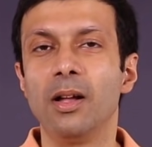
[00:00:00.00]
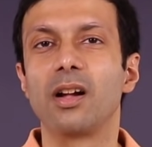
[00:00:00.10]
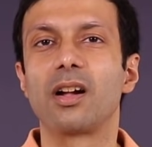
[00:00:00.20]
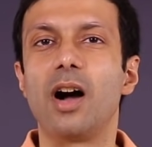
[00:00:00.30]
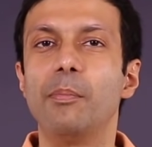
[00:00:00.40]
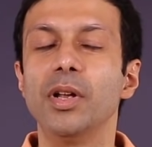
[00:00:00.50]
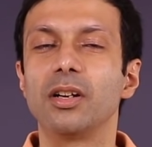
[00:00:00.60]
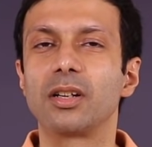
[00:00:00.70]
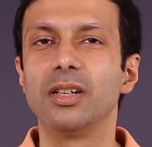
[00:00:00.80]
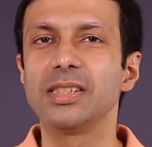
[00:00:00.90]
carbon
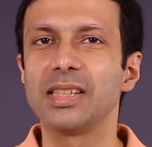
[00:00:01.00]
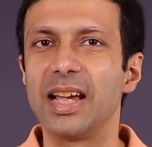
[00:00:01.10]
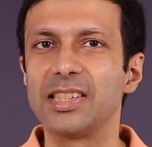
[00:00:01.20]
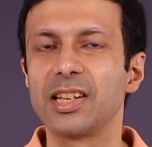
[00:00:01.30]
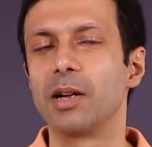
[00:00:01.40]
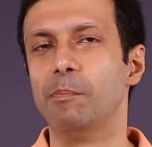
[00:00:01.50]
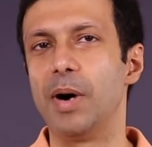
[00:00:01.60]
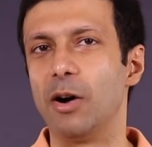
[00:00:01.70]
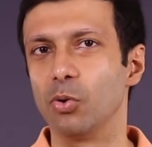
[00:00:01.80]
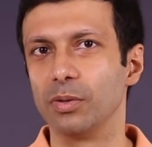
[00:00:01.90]
occurs as a
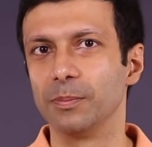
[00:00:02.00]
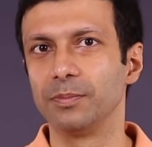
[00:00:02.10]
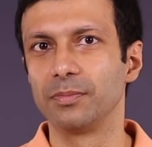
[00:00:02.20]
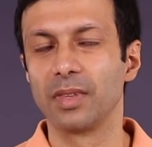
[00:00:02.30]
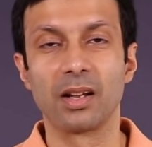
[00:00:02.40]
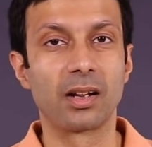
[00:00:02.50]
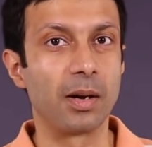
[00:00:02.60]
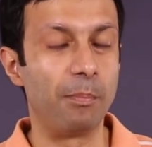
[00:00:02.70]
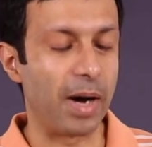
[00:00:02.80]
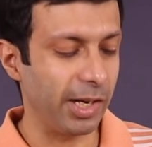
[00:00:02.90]
compound
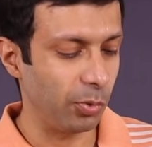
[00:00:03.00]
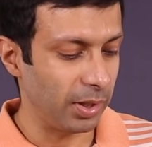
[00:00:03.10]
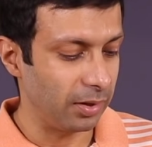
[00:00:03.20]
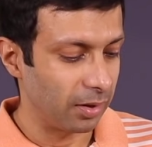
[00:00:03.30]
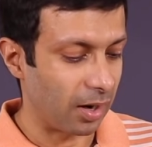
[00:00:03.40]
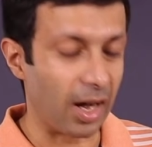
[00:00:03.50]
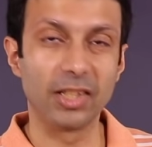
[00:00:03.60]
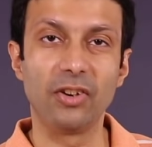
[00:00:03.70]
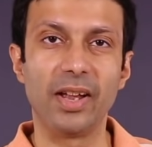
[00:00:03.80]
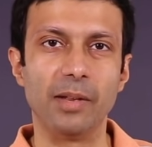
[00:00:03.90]
combined with other
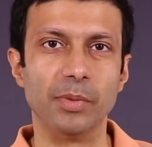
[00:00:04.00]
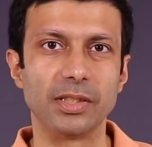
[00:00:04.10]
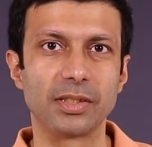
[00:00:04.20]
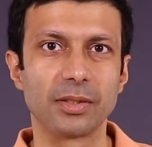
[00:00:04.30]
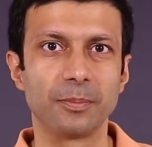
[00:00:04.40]
elements.